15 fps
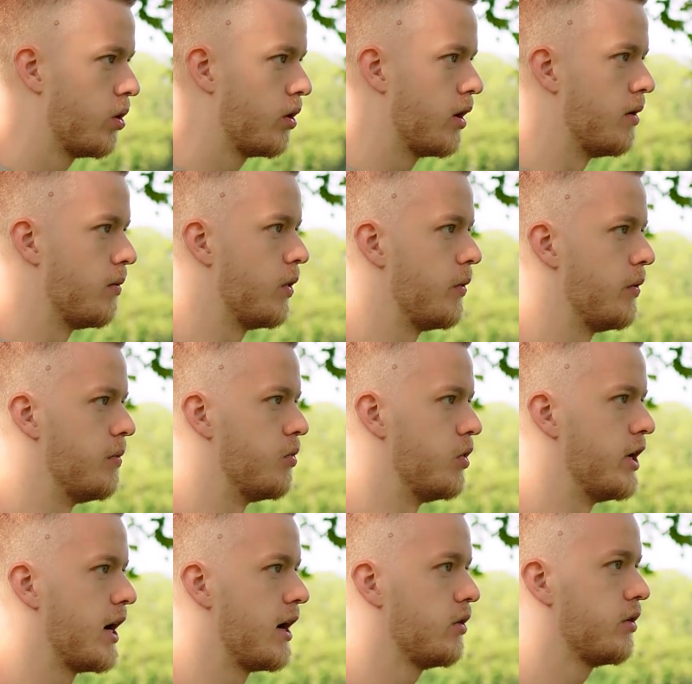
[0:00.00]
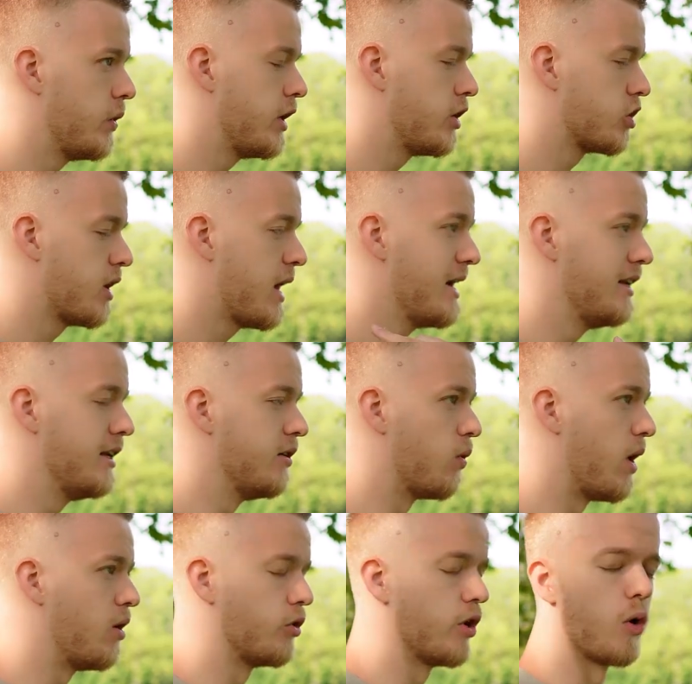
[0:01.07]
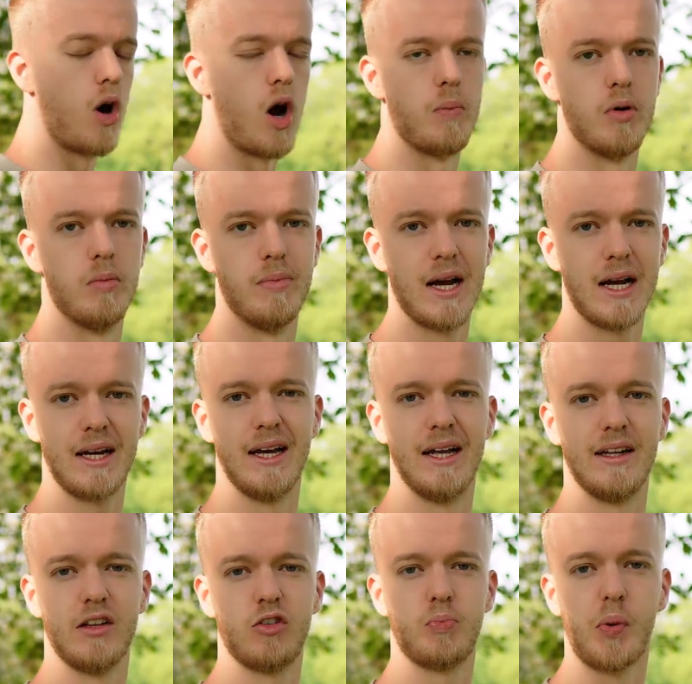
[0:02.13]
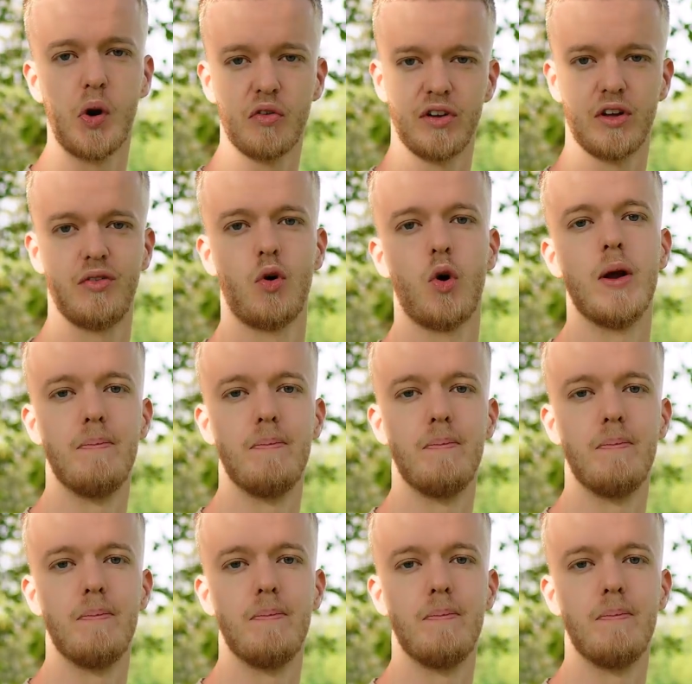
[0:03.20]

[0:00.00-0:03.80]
and when we breathe out, we slightly round our upper back, and that's perfect for a